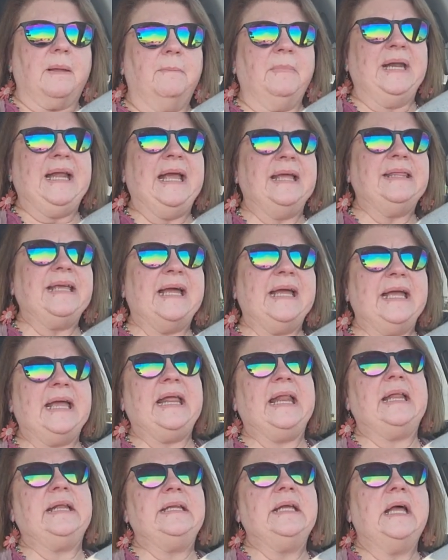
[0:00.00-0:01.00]
But I had that it
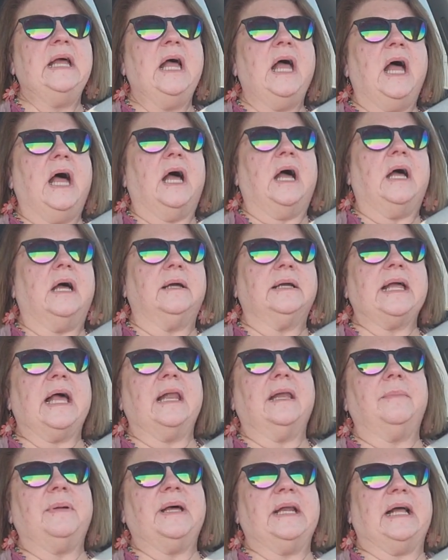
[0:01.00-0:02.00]
had uh,
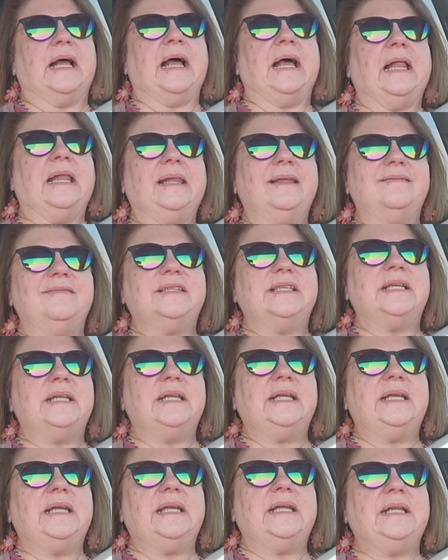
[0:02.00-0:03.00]
Kalamata olives
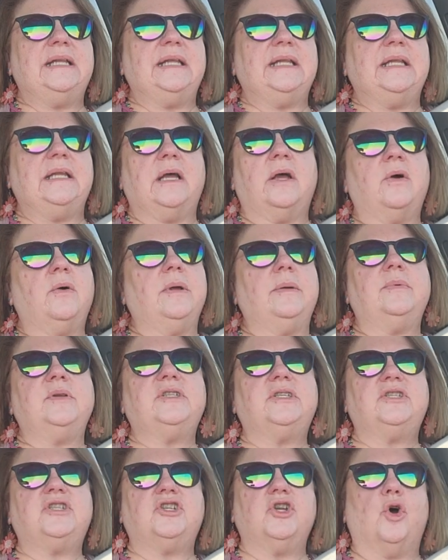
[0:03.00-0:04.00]
in it, and oh, it
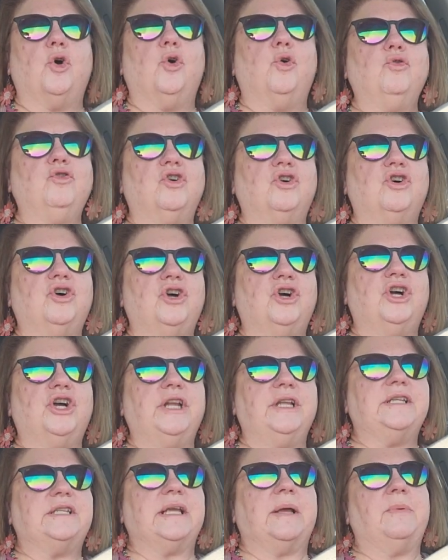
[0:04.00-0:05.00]
was so good.
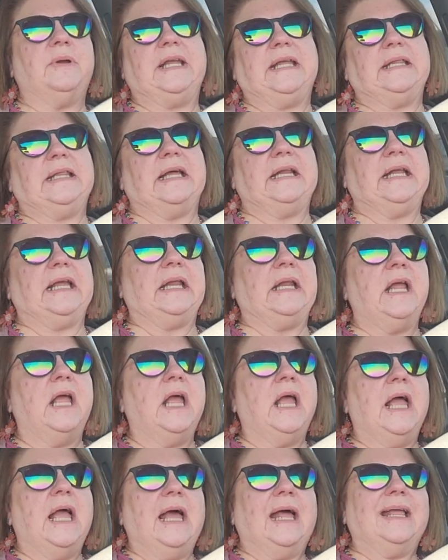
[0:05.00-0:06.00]
i want to get that again.
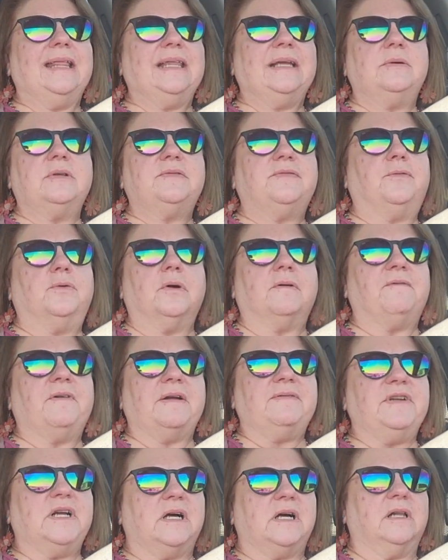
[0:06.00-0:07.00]
I think it was four or
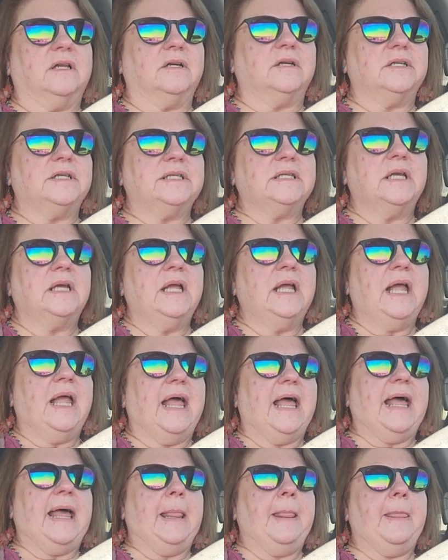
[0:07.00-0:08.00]
five dollars.
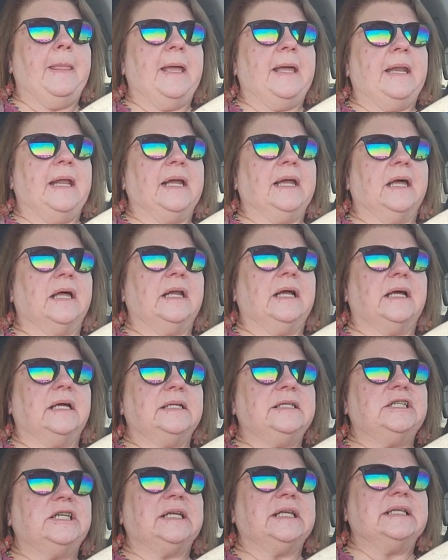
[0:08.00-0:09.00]
And then I got
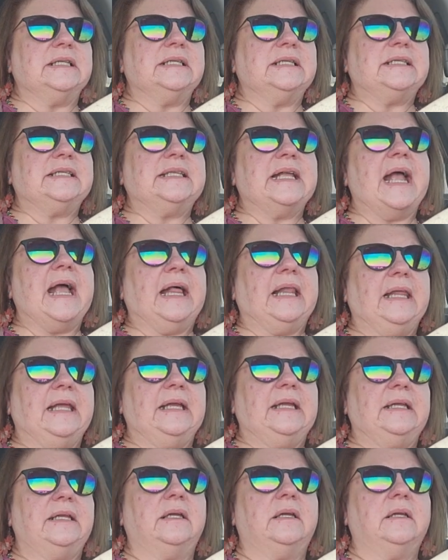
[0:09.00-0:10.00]
a chicken
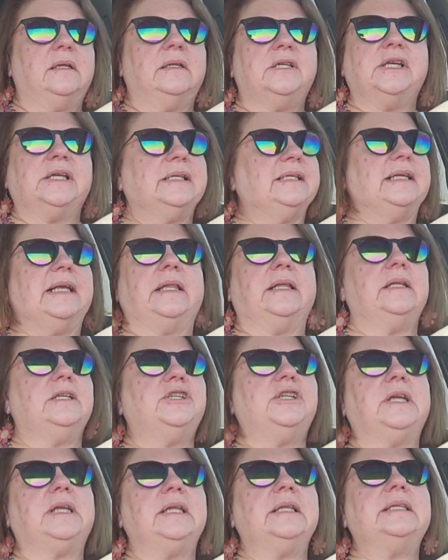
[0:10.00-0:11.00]
salad, chicken
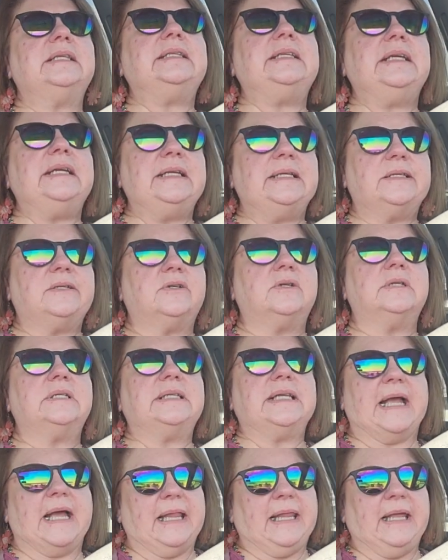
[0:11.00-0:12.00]
salad, chicken Caesar
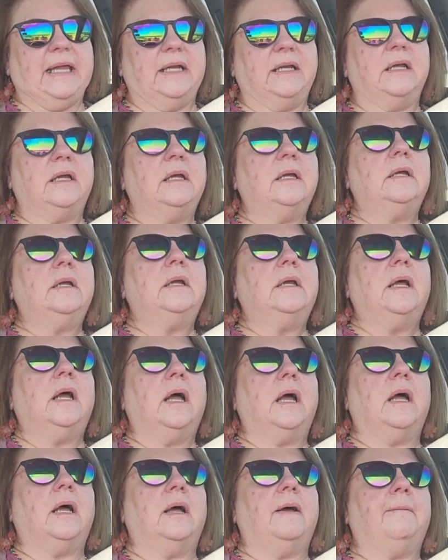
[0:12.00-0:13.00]
salad,
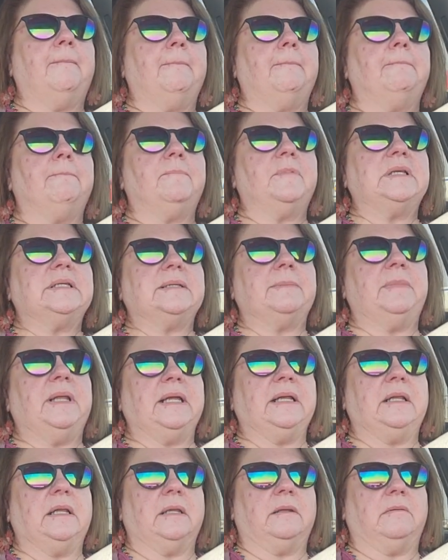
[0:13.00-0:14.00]
because um, I'm like,